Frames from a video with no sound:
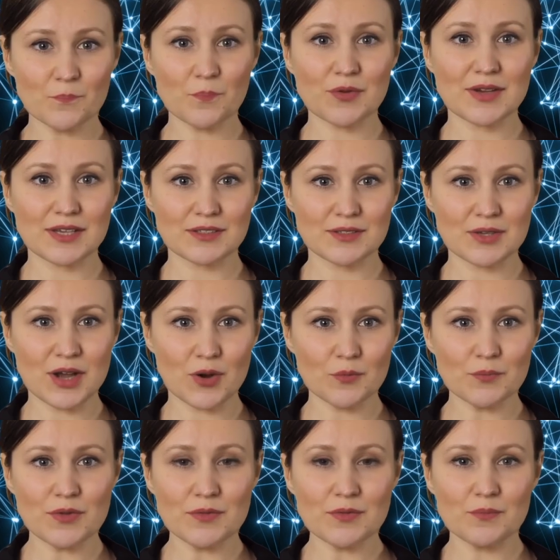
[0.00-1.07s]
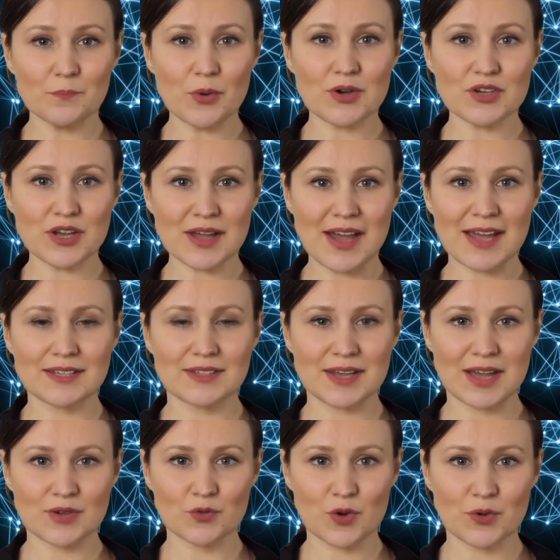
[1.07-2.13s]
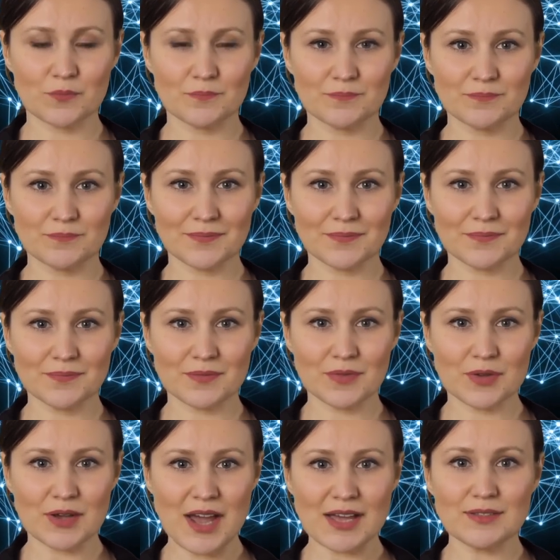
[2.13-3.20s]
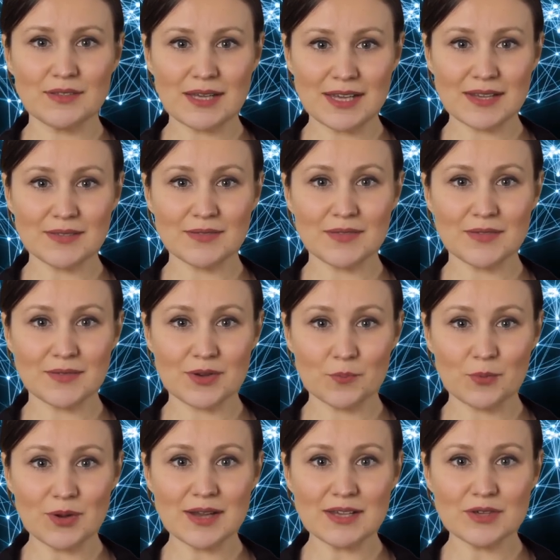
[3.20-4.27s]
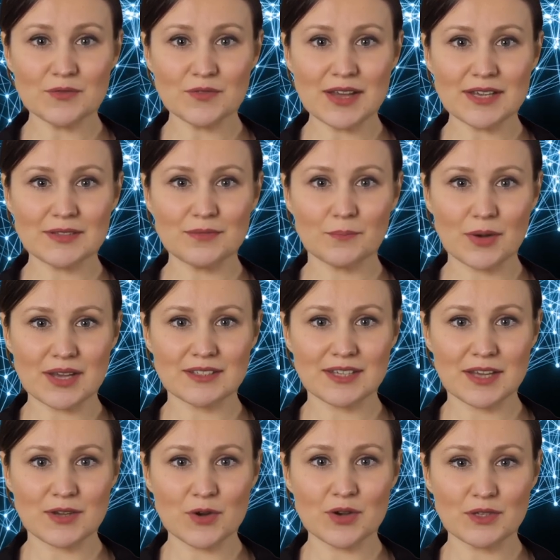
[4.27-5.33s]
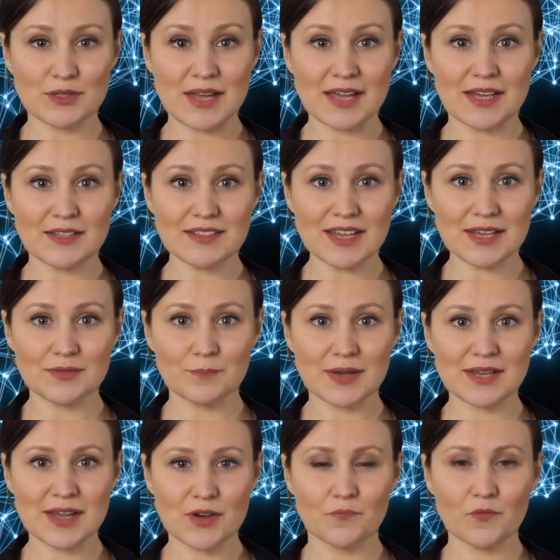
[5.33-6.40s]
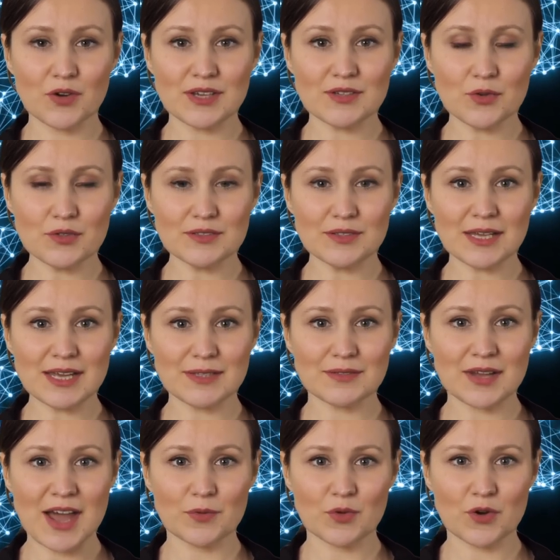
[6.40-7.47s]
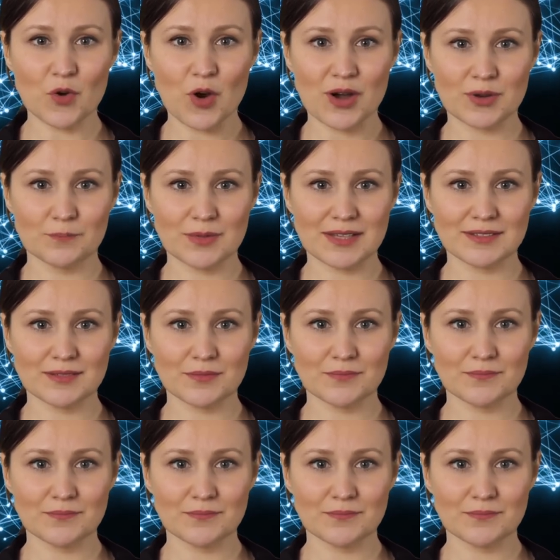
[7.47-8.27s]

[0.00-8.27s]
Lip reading: within scope, budget, and schedule. Lastly, the planning phase must include an assessment of resource needs and requirements.